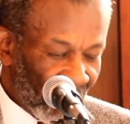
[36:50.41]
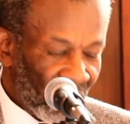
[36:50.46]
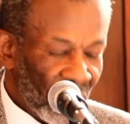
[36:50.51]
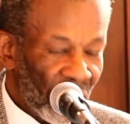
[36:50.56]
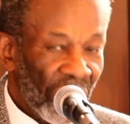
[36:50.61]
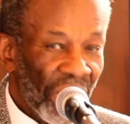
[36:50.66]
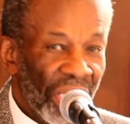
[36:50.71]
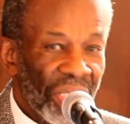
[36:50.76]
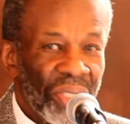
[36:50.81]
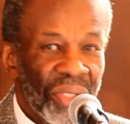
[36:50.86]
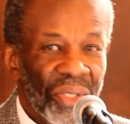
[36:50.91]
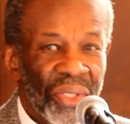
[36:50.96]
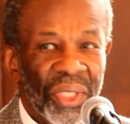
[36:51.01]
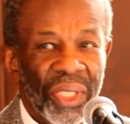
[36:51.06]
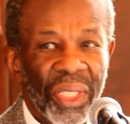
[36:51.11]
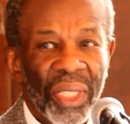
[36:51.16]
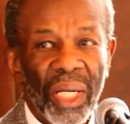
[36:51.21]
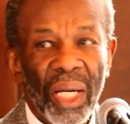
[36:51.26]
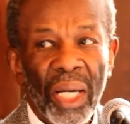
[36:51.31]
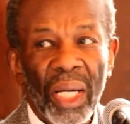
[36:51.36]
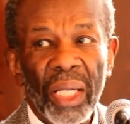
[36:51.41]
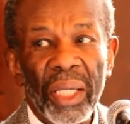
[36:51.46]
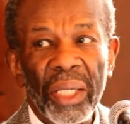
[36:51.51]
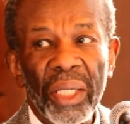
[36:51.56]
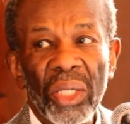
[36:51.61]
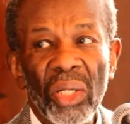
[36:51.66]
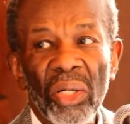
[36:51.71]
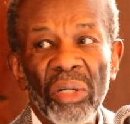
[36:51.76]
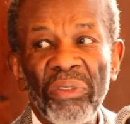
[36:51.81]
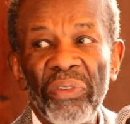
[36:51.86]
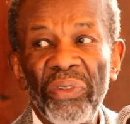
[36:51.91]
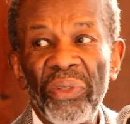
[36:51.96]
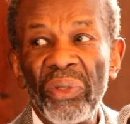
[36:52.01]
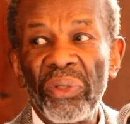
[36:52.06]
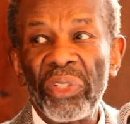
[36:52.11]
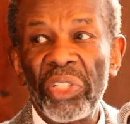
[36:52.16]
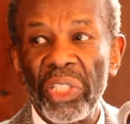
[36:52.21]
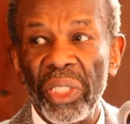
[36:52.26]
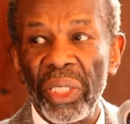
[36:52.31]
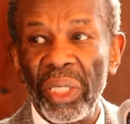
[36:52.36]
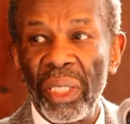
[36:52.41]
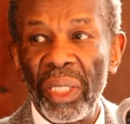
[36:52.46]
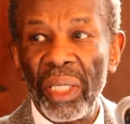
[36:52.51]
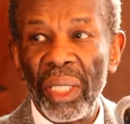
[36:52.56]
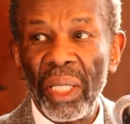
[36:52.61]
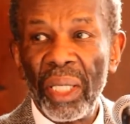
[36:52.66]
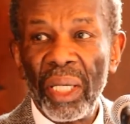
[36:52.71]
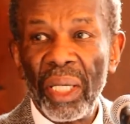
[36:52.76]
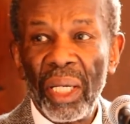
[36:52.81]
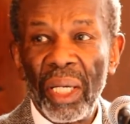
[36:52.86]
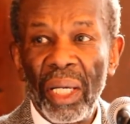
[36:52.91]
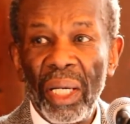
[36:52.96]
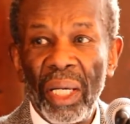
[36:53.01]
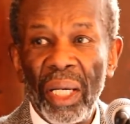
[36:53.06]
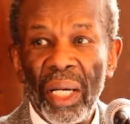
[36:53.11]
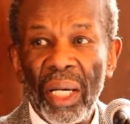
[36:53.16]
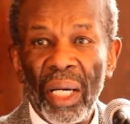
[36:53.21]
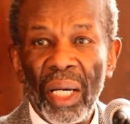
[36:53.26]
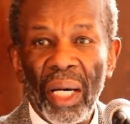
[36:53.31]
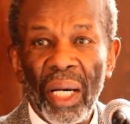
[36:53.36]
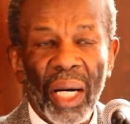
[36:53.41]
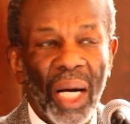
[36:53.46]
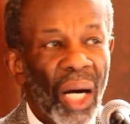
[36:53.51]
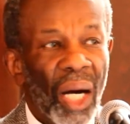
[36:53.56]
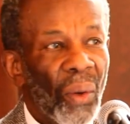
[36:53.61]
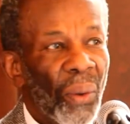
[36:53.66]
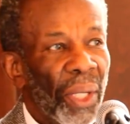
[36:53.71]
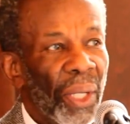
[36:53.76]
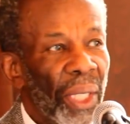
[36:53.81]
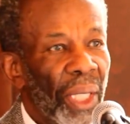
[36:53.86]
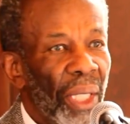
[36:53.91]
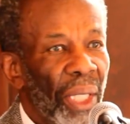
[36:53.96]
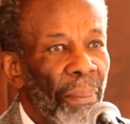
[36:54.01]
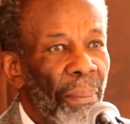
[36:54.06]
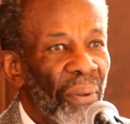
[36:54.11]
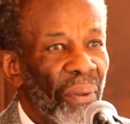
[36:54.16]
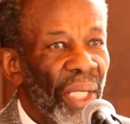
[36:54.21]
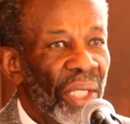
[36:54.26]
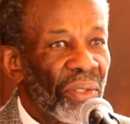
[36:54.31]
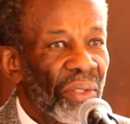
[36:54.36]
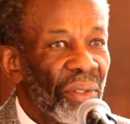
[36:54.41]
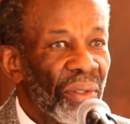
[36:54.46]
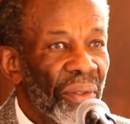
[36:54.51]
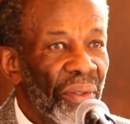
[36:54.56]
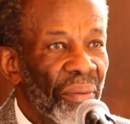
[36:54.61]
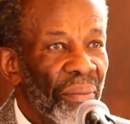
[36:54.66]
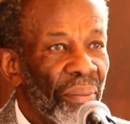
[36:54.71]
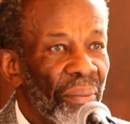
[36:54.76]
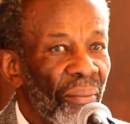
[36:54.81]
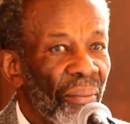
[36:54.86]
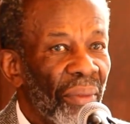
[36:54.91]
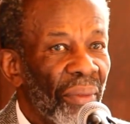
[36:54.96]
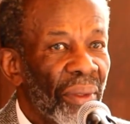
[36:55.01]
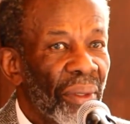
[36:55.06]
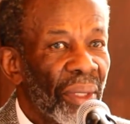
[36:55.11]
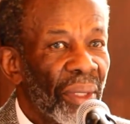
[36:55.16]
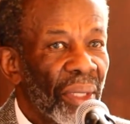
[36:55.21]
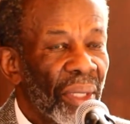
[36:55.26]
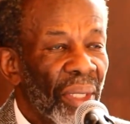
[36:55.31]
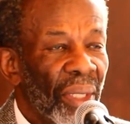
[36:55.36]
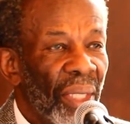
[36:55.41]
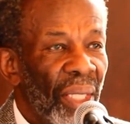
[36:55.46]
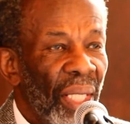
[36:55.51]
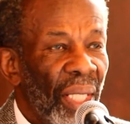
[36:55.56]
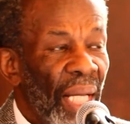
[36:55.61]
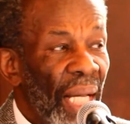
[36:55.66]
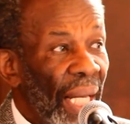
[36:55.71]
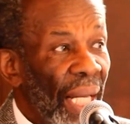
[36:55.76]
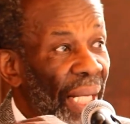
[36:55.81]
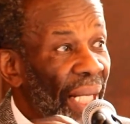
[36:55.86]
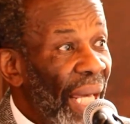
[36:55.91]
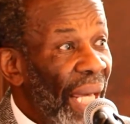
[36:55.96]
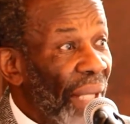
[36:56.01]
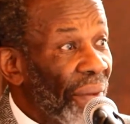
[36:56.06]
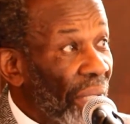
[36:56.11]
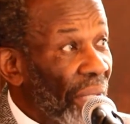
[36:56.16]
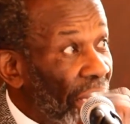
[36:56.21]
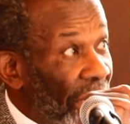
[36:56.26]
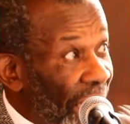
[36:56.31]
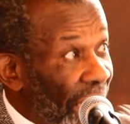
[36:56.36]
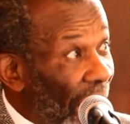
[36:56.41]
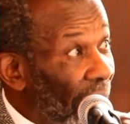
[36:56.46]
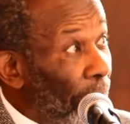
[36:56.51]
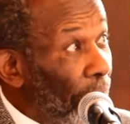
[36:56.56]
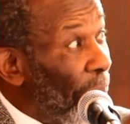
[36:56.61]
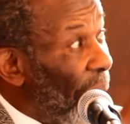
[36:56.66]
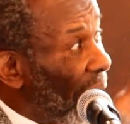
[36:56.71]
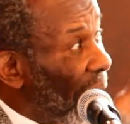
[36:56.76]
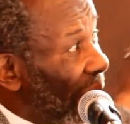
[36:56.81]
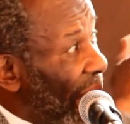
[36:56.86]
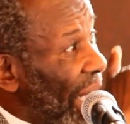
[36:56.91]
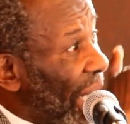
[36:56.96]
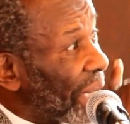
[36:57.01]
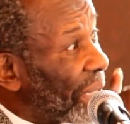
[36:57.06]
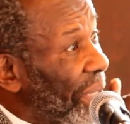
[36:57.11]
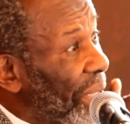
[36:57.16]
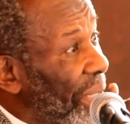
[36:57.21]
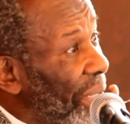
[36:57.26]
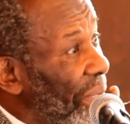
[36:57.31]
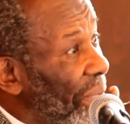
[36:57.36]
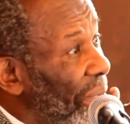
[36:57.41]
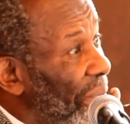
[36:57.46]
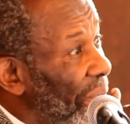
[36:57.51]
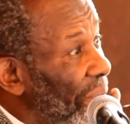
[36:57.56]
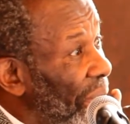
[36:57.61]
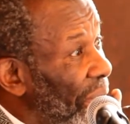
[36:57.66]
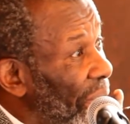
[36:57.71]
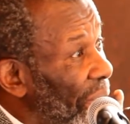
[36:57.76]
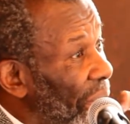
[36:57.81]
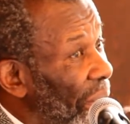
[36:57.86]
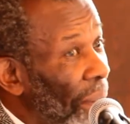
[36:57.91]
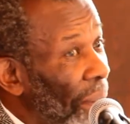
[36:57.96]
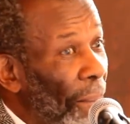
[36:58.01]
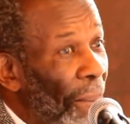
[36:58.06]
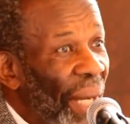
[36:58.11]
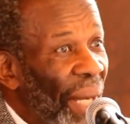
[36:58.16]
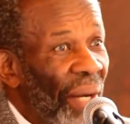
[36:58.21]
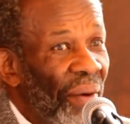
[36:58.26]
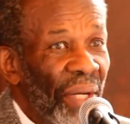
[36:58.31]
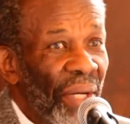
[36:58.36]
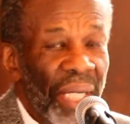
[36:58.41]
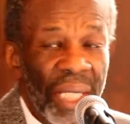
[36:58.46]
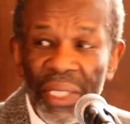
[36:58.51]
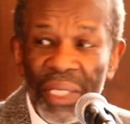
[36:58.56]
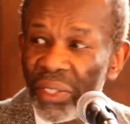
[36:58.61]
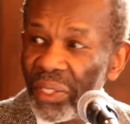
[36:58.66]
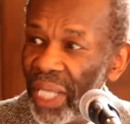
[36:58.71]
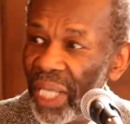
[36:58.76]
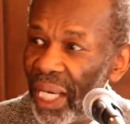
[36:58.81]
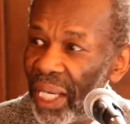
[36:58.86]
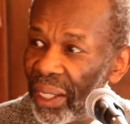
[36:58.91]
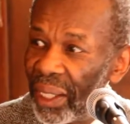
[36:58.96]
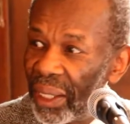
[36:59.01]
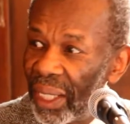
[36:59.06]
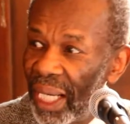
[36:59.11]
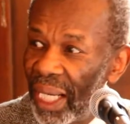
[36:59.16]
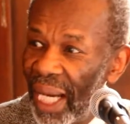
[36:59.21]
Trust no future, however passes. Let the dead past bury its dead.